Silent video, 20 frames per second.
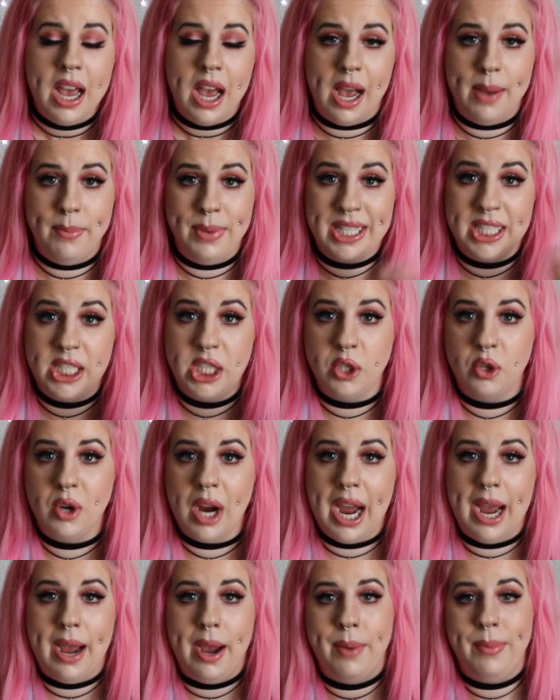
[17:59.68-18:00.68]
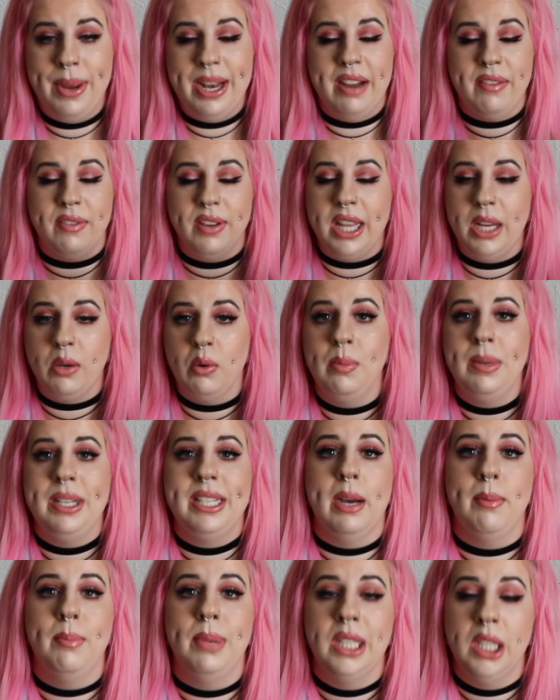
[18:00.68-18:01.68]
Instagram and everything will be
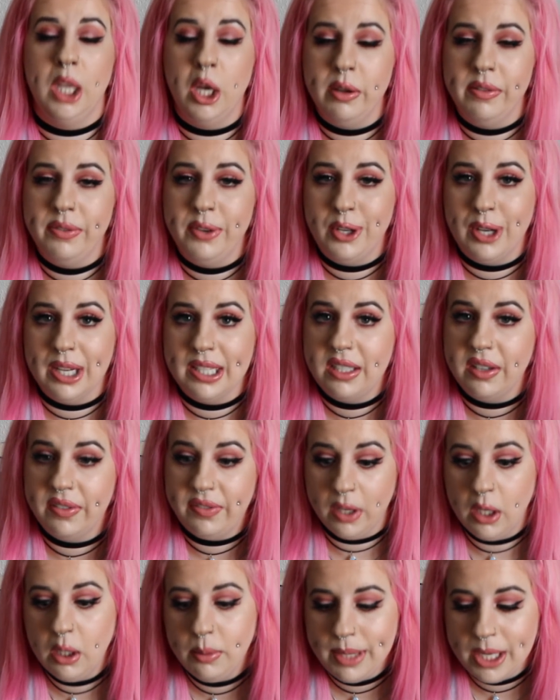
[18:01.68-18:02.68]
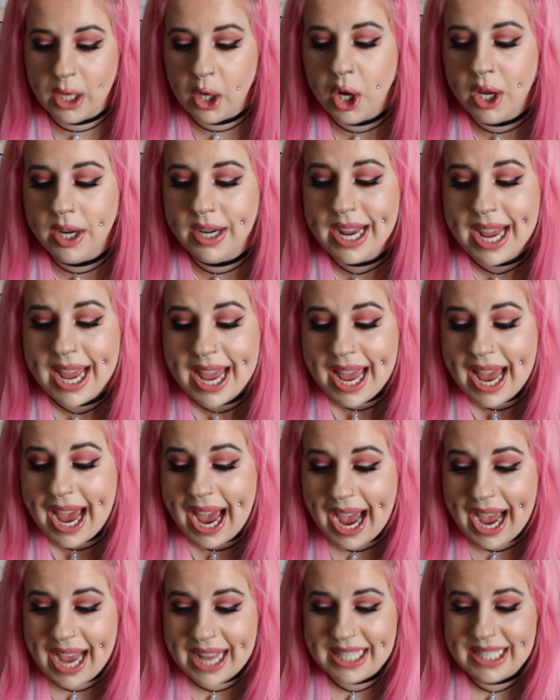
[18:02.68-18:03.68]
down below for you guys to follow me on.
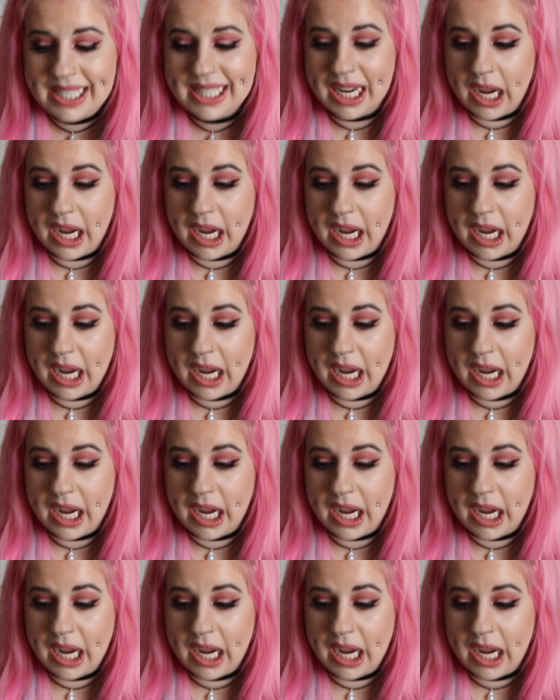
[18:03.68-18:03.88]
And